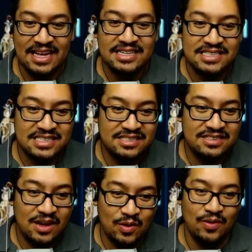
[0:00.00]

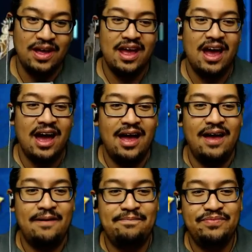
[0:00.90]
So,
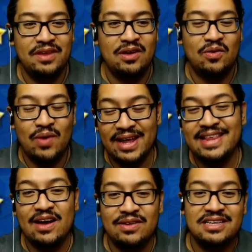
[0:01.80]
um, right
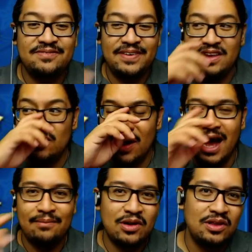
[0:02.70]
now in this video,
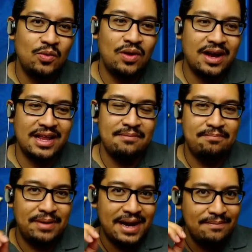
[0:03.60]
I'm going to work on him,
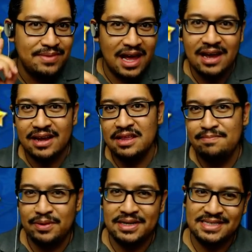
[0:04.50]
but I'm not going to
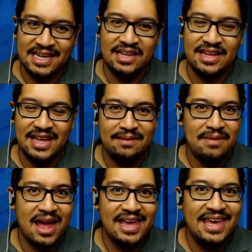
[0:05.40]
put a skill on him
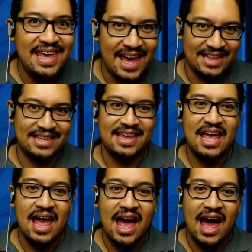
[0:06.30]
yet.
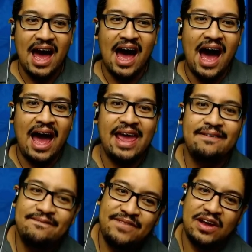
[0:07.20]
I
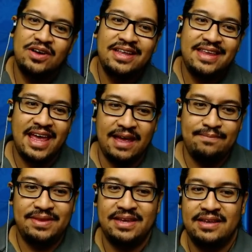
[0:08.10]
am very
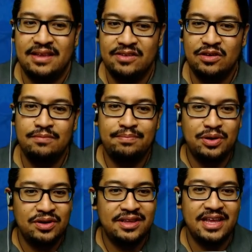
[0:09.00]
tempted to
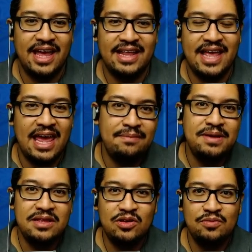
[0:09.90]
put an
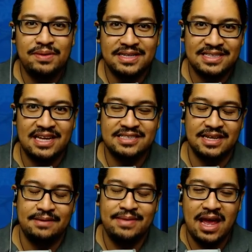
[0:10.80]
AB2 plus Lux on
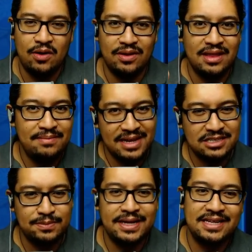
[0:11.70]
him. Now, let me
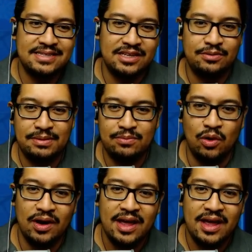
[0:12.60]
explain this a little bit more.